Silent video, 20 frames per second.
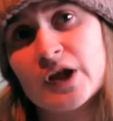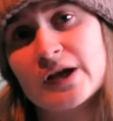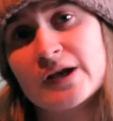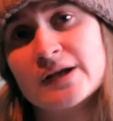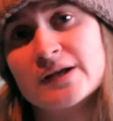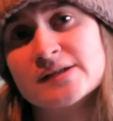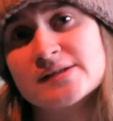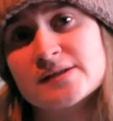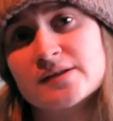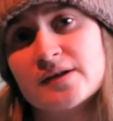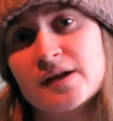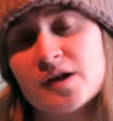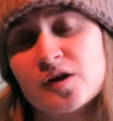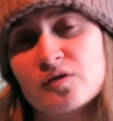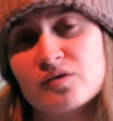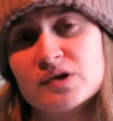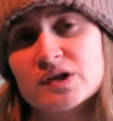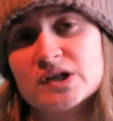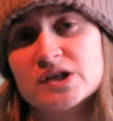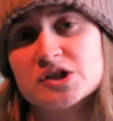isn't in
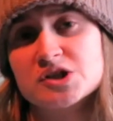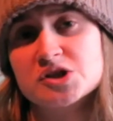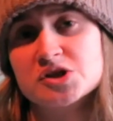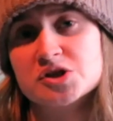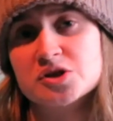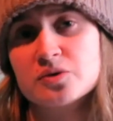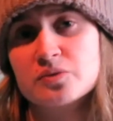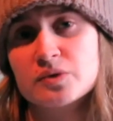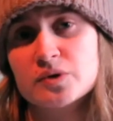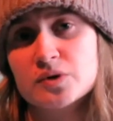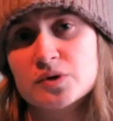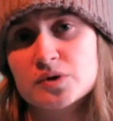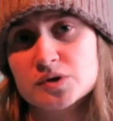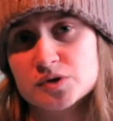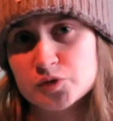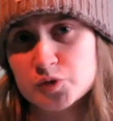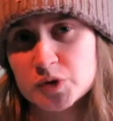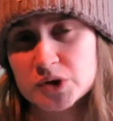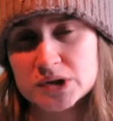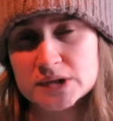a relationship with her
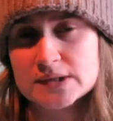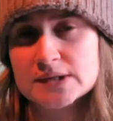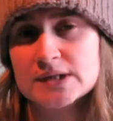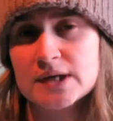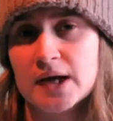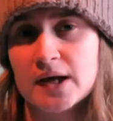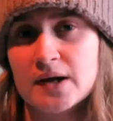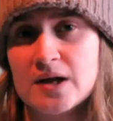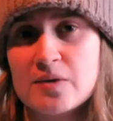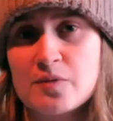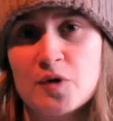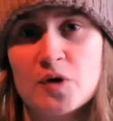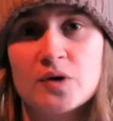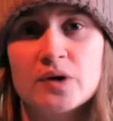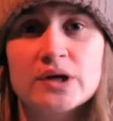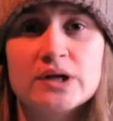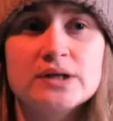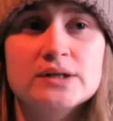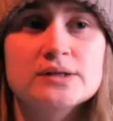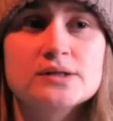husband anymore.
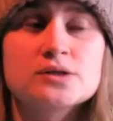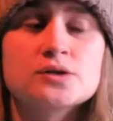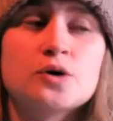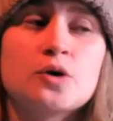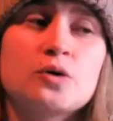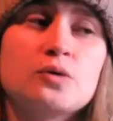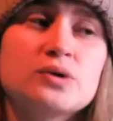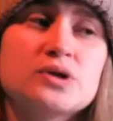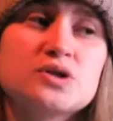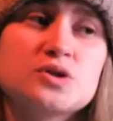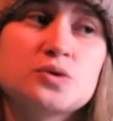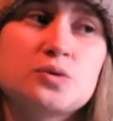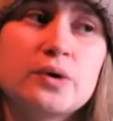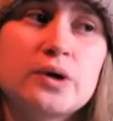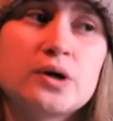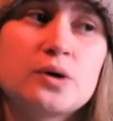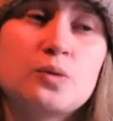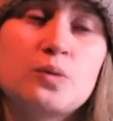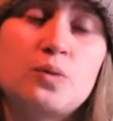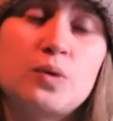He's always
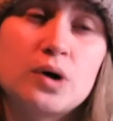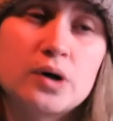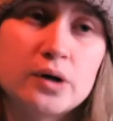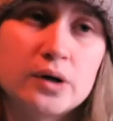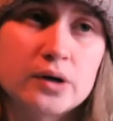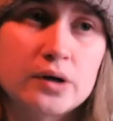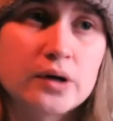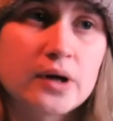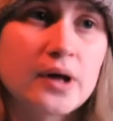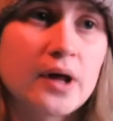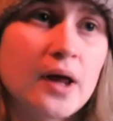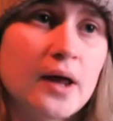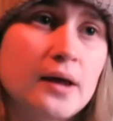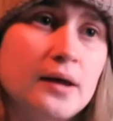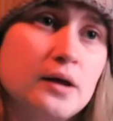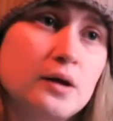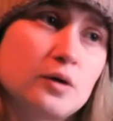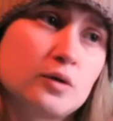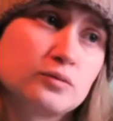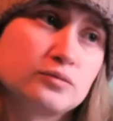away at work.
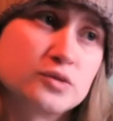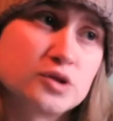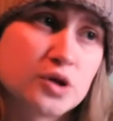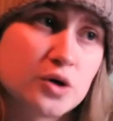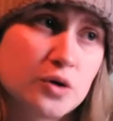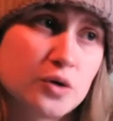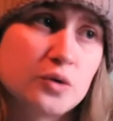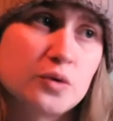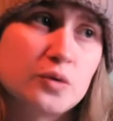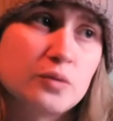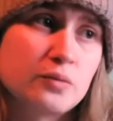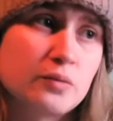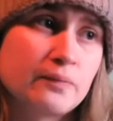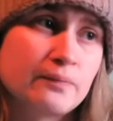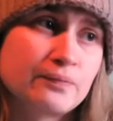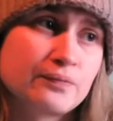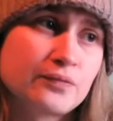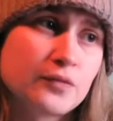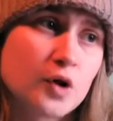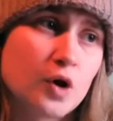He comes home,
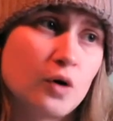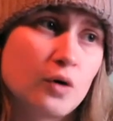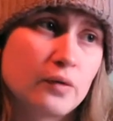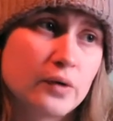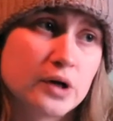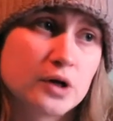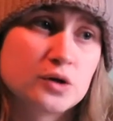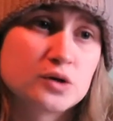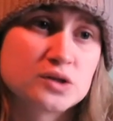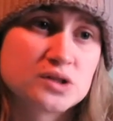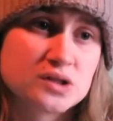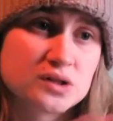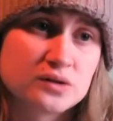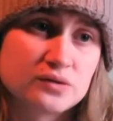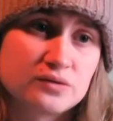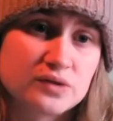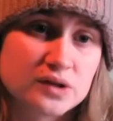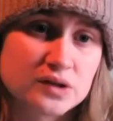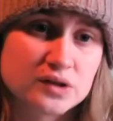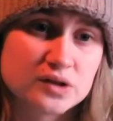or he goes to the
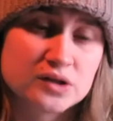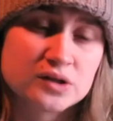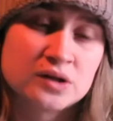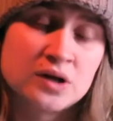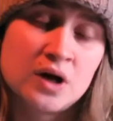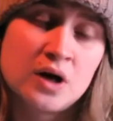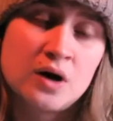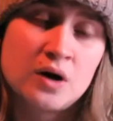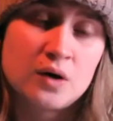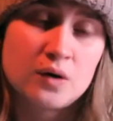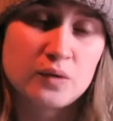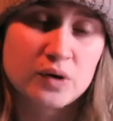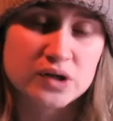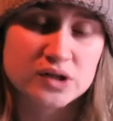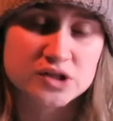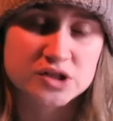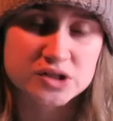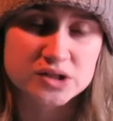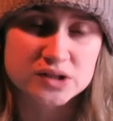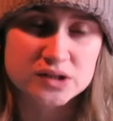villa where
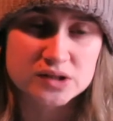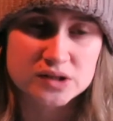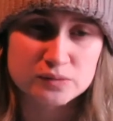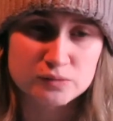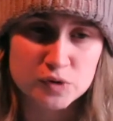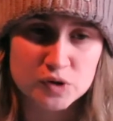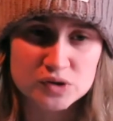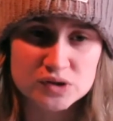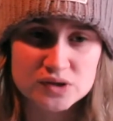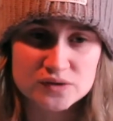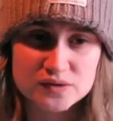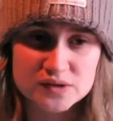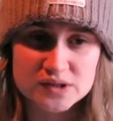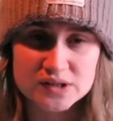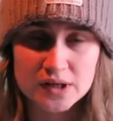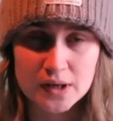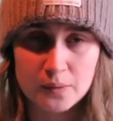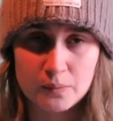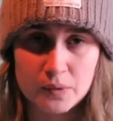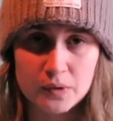she is most of the
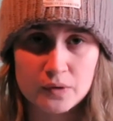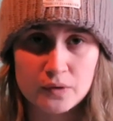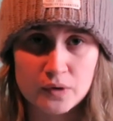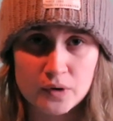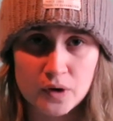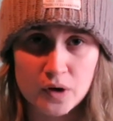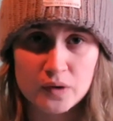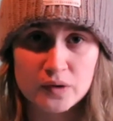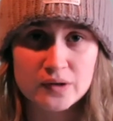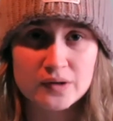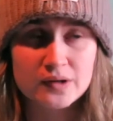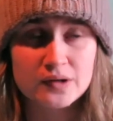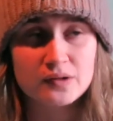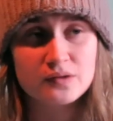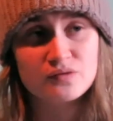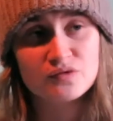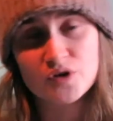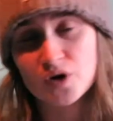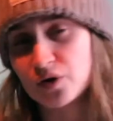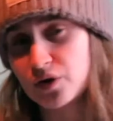time when they're on holiday.
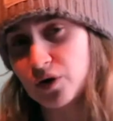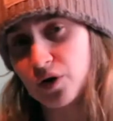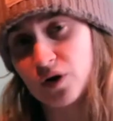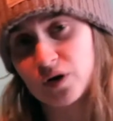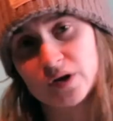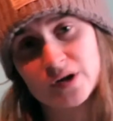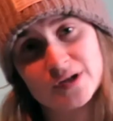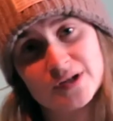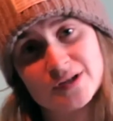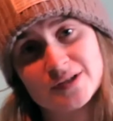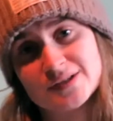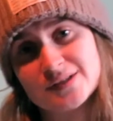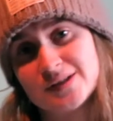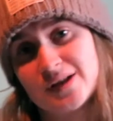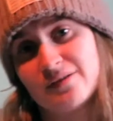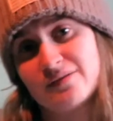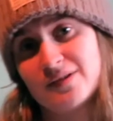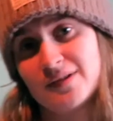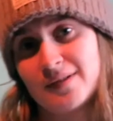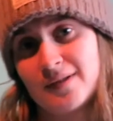They've gone on holiday, he's
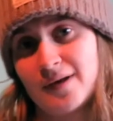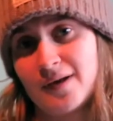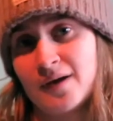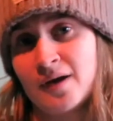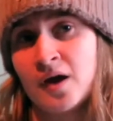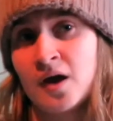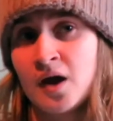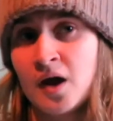never there,